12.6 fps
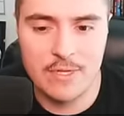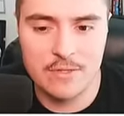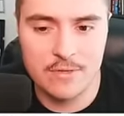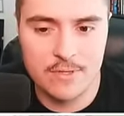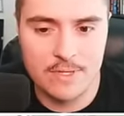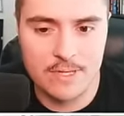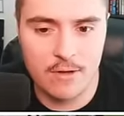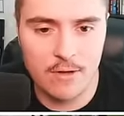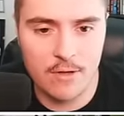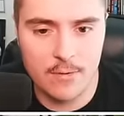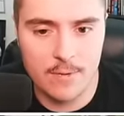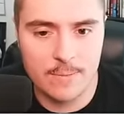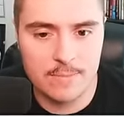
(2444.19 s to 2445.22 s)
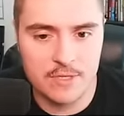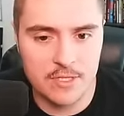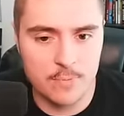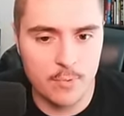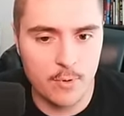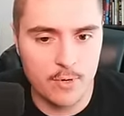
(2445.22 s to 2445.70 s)
been using all the way up to
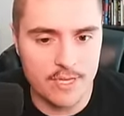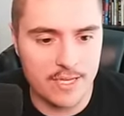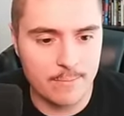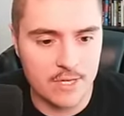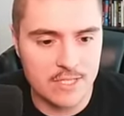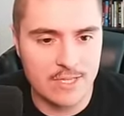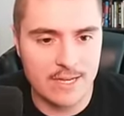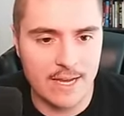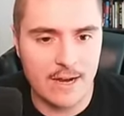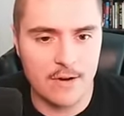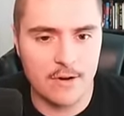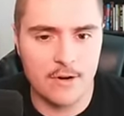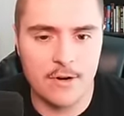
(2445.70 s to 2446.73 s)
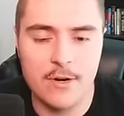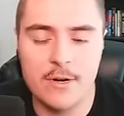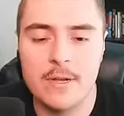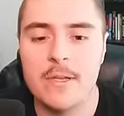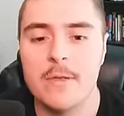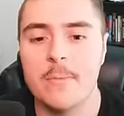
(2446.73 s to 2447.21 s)
this point. He must have got
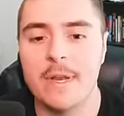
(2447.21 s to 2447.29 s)
hurt.